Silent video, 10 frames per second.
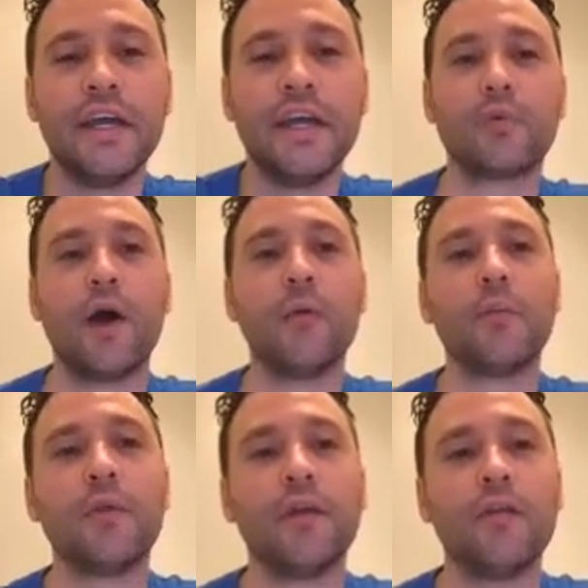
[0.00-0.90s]
It's
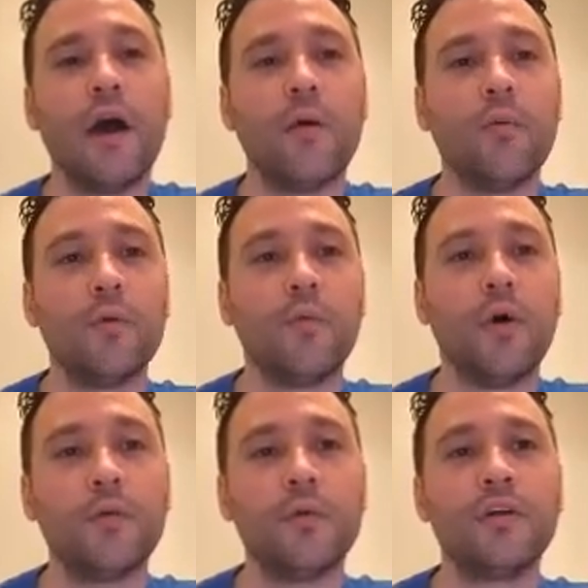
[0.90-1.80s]
probably not what
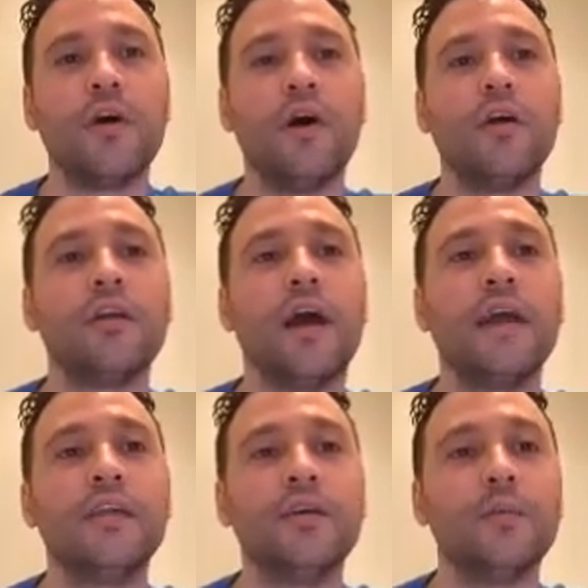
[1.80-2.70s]
one would call an
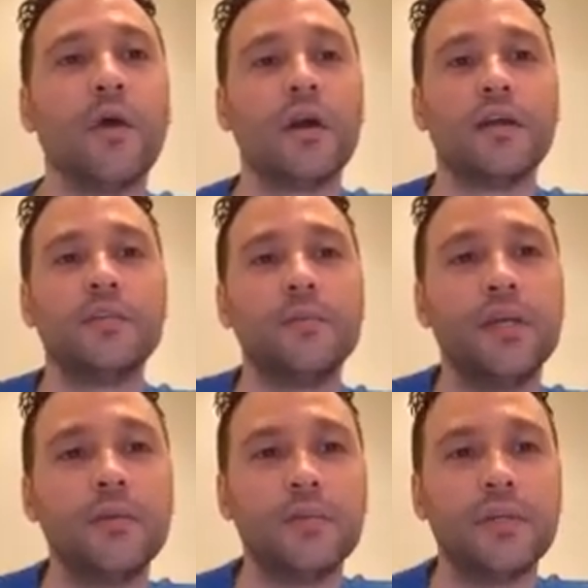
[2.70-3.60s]
ideal market to
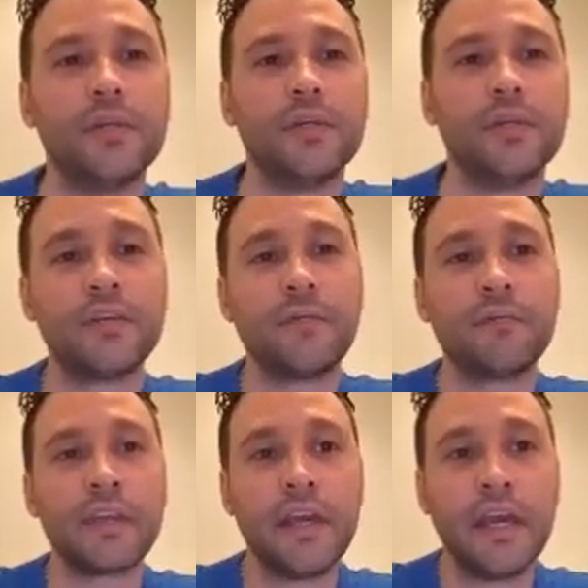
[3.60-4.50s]
be in business.
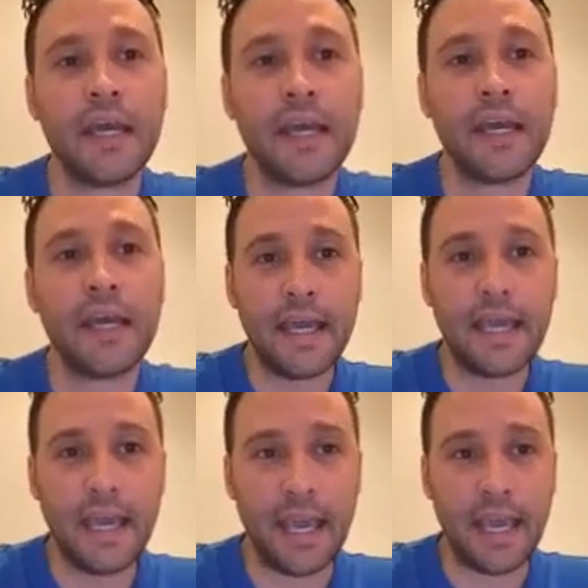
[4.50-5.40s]

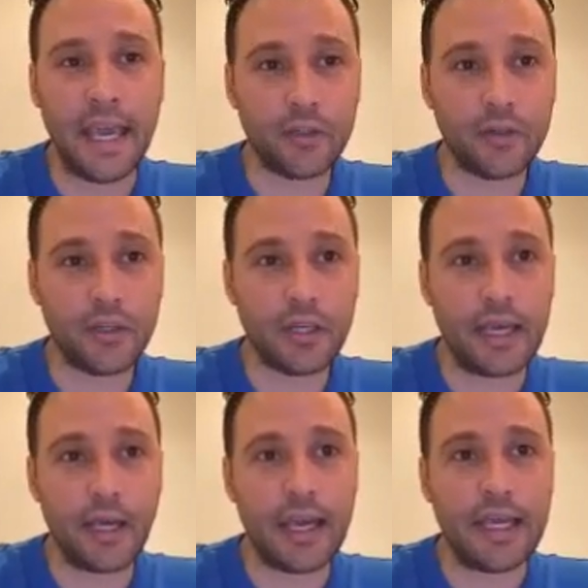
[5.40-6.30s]
And
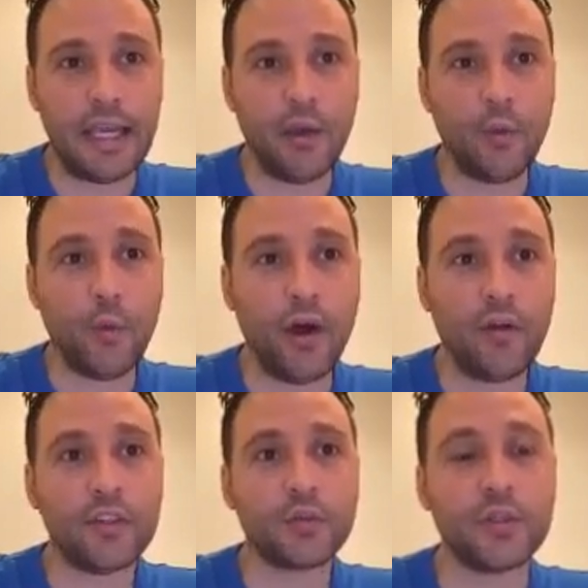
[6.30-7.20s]

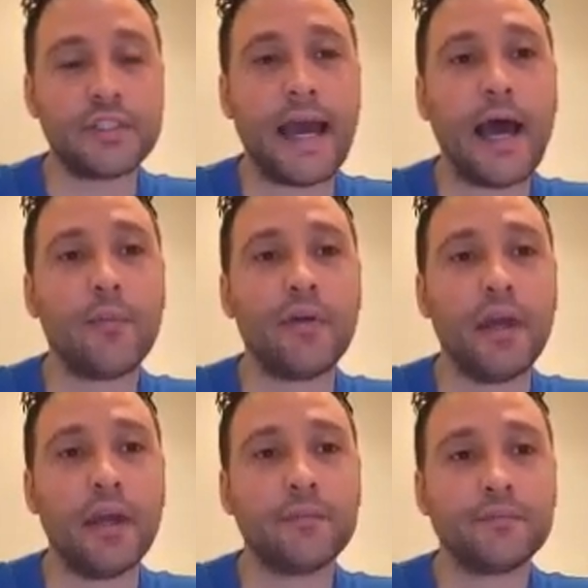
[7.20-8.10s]
while this was
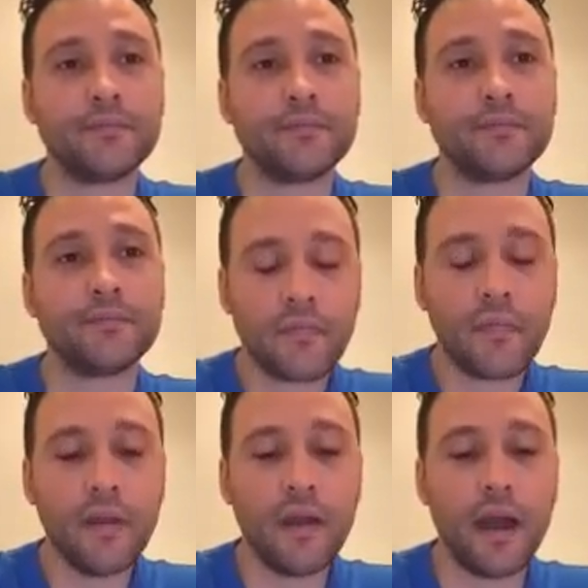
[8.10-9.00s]
happening,
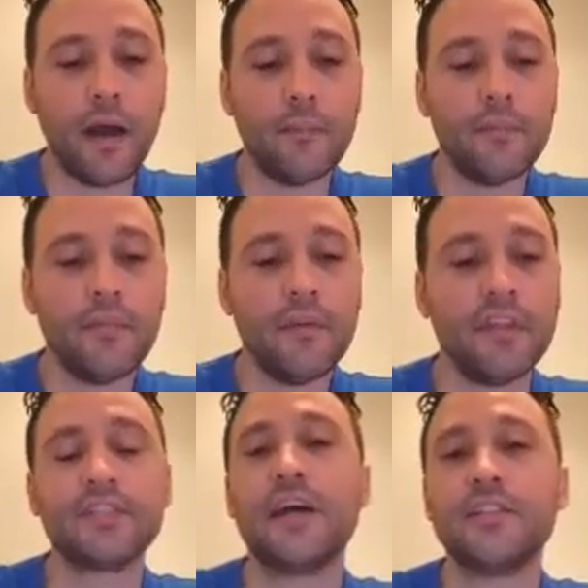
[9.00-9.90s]

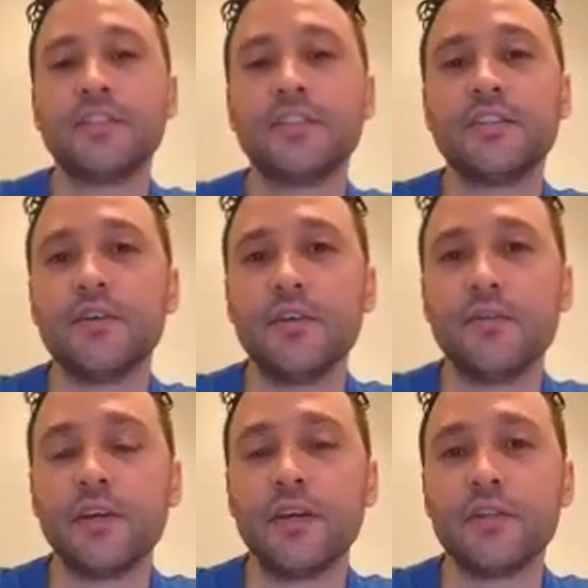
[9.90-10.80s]
this guy started
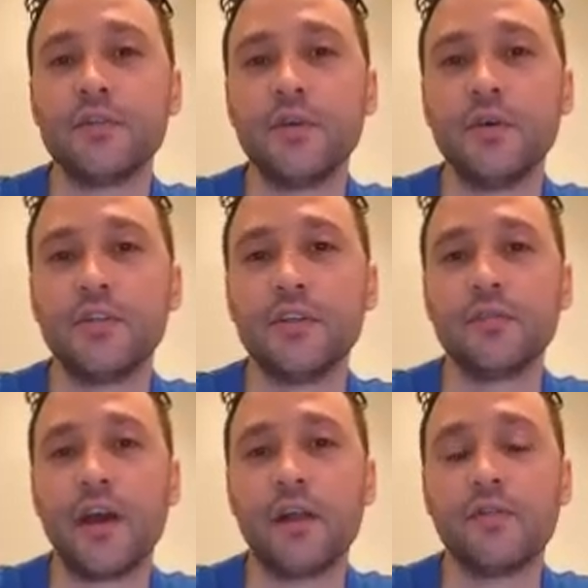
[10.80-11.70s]
delivering his food to the
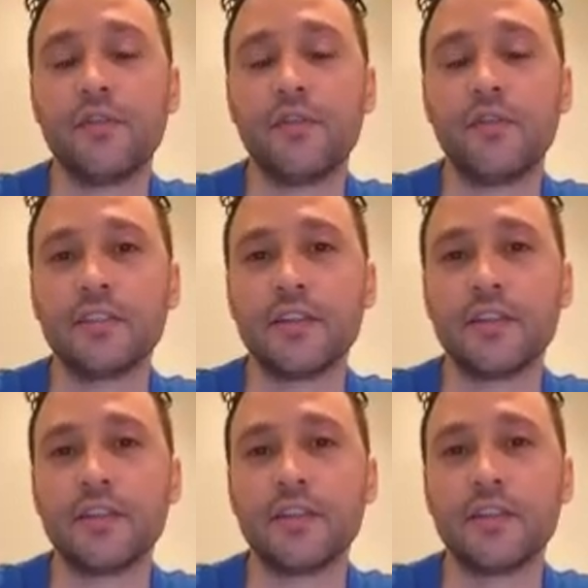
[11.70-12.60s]
firefighters, and
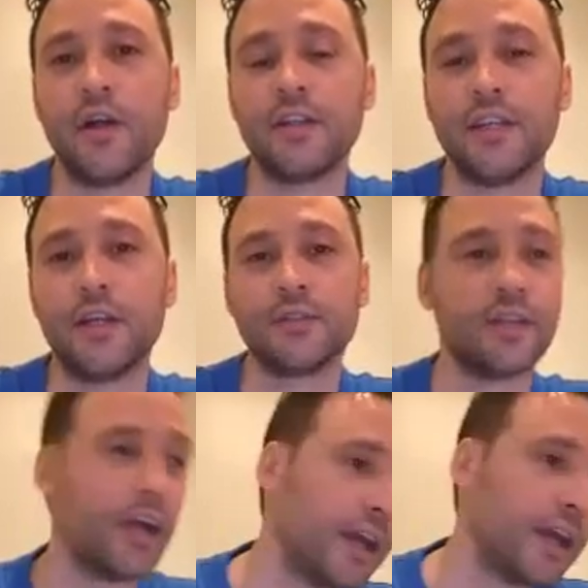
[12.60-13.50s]
then all the volunteers
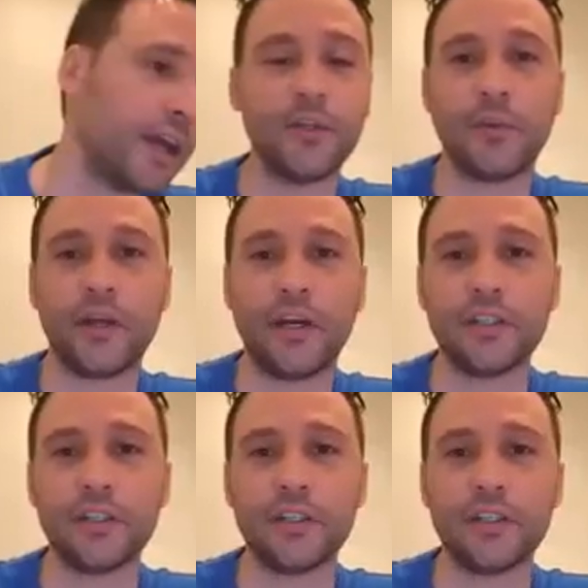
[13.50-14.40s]
were like, hey, can you bring
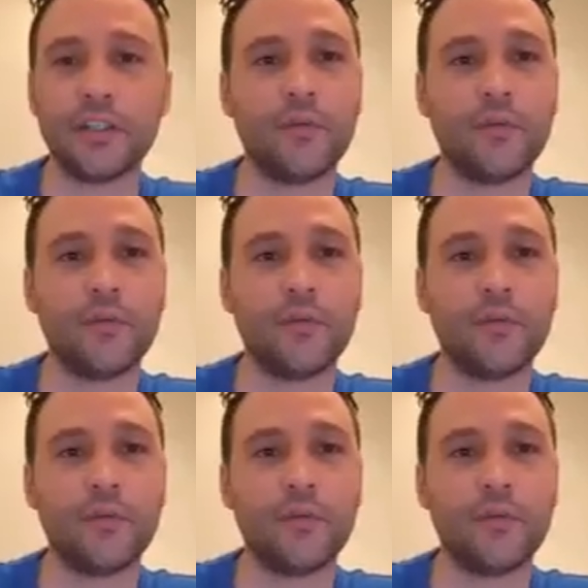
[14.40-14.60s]
us food?